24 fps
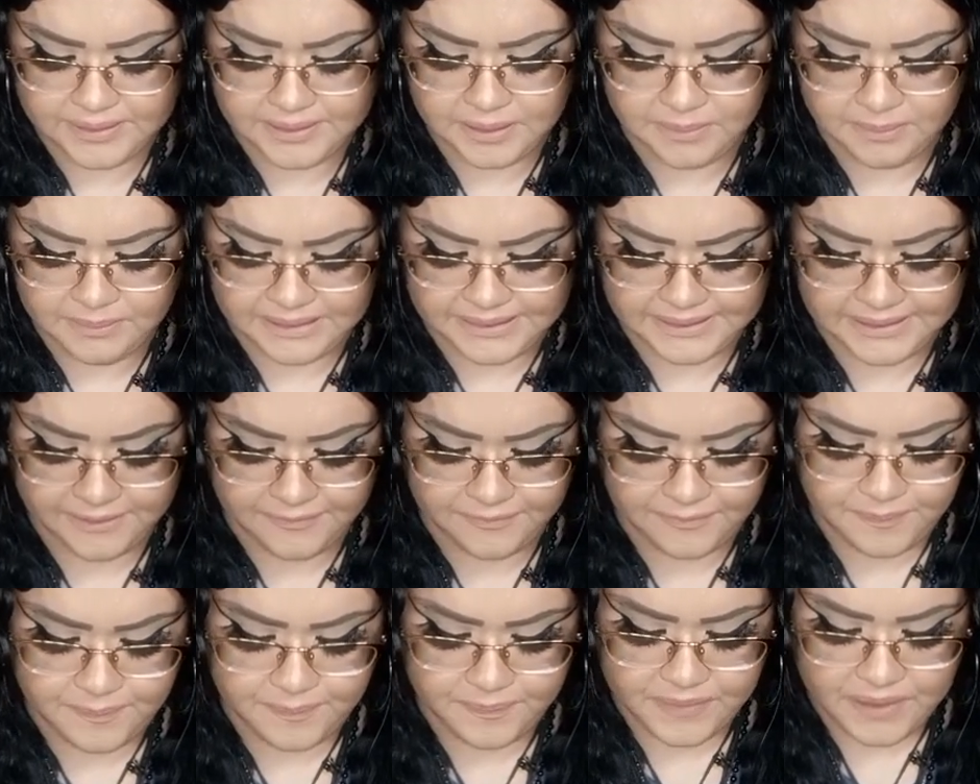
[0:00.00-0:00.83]

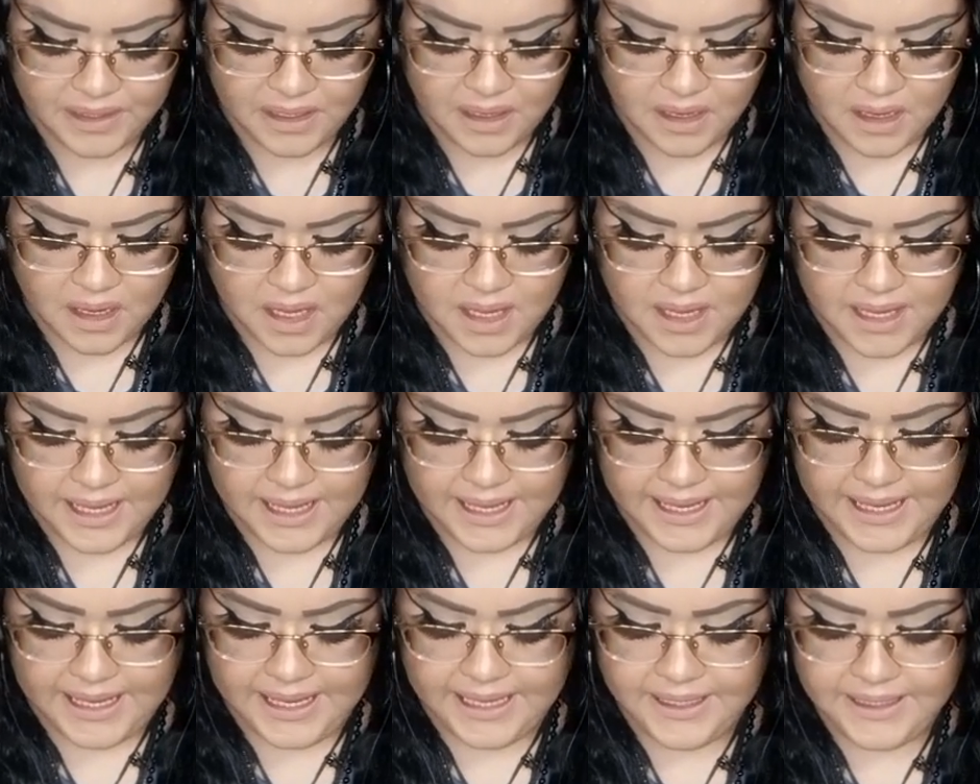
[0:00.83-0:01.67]
submissive.
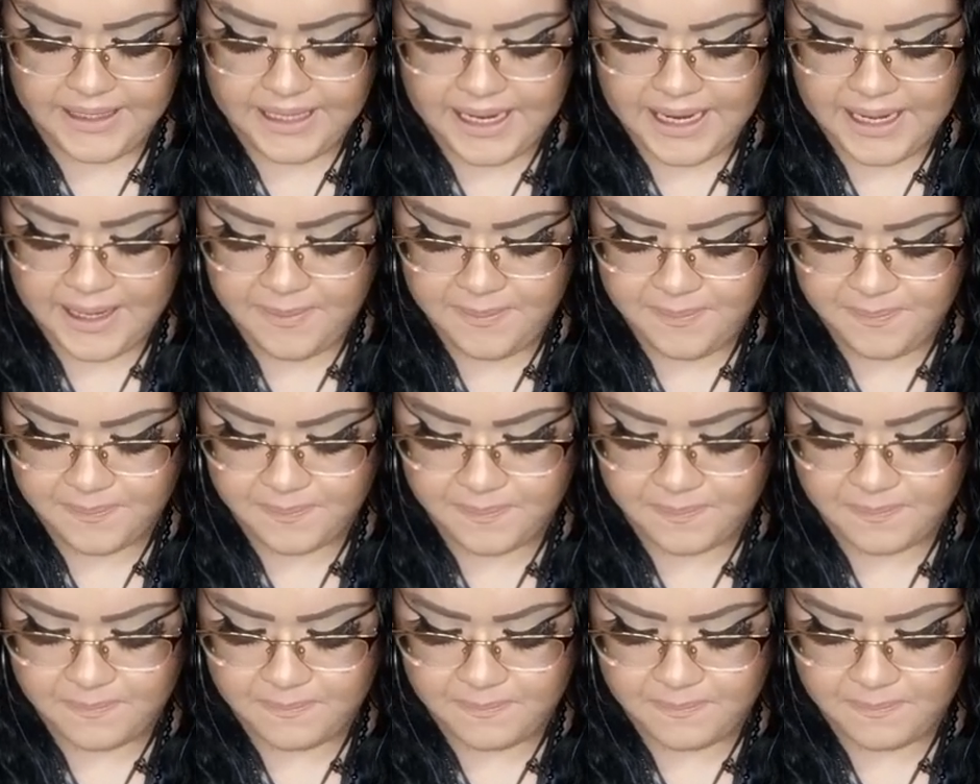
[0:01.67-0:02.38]
And then